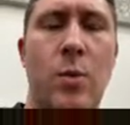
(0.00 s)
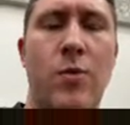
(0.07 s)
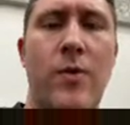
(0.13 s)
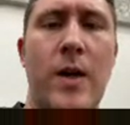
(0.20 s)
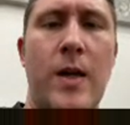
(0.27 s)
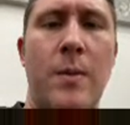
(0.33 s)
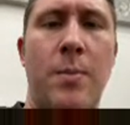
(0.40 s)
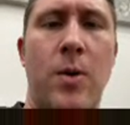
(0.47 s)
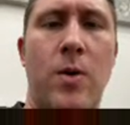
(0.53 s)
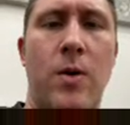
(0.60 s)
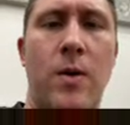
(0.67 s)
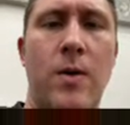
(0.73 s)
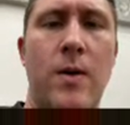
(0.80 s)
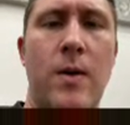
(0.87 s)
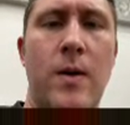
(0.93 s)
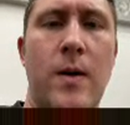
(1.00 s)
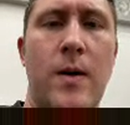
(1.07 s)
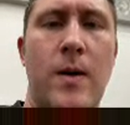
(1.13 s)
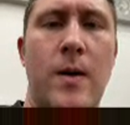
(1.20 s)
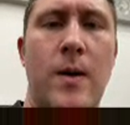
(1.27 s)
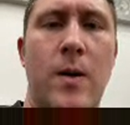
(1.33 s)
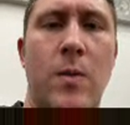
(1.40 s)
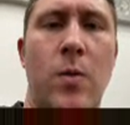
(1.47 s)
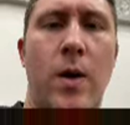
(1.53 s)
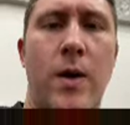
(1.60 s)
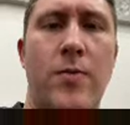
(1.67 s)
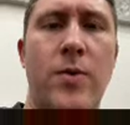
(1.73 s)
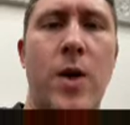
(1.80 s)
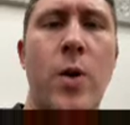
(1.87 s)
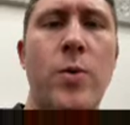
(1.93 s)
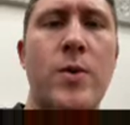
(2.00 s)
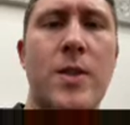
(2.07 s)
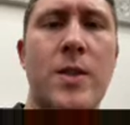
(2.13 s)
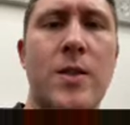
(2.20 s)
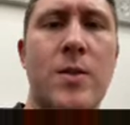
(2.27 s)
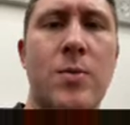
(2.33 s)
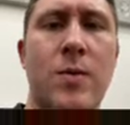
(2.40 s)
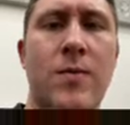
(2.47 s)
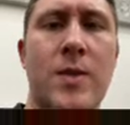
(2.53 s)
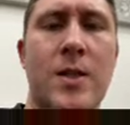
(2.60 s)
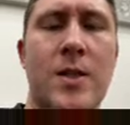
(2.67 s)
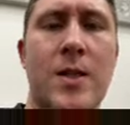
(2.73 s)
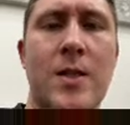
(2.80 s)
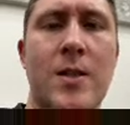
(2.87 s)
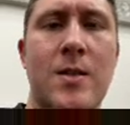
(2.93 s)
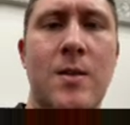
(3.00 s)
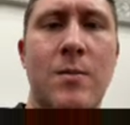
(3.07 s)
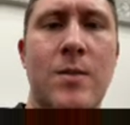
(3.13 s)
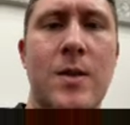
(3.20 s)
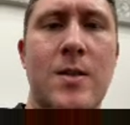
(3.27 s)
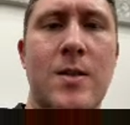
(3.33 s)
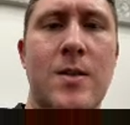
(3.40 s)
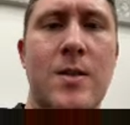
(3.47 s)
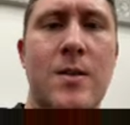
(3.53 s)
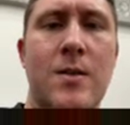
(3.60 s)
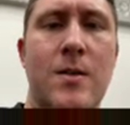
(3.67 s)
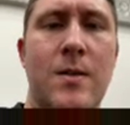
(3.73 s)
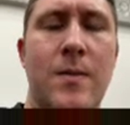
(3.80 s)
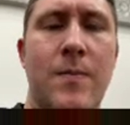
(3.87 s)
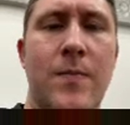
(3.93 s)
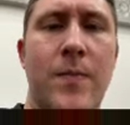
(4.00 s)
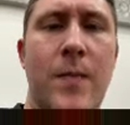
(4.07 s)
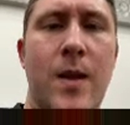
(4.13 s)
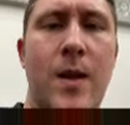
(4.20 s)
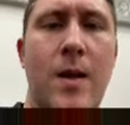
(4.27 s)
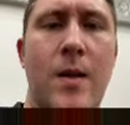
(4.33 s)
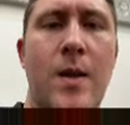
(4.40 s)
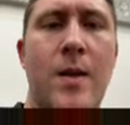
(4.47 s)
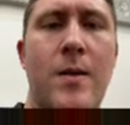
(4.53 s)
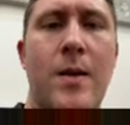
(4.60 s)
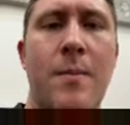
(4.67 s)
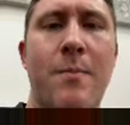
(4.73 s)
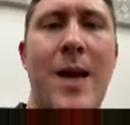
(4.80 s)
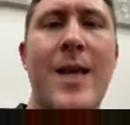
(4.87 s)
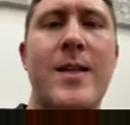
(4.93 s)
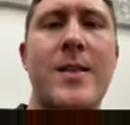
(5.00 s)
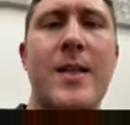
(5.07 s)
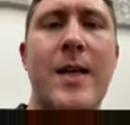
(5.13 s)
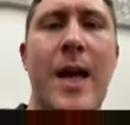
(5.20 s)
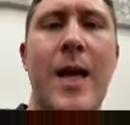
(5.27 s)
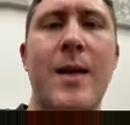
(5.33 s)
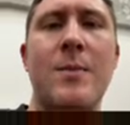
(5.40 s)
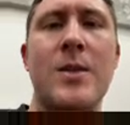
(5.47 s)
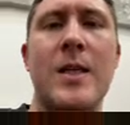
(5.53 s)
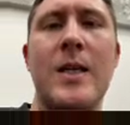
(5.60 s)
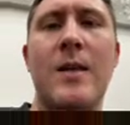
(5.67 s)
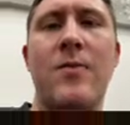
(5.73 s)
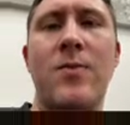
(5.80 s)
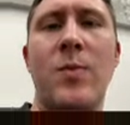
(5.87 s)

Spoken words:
really poor. What I've noticed with the system, it makes the games even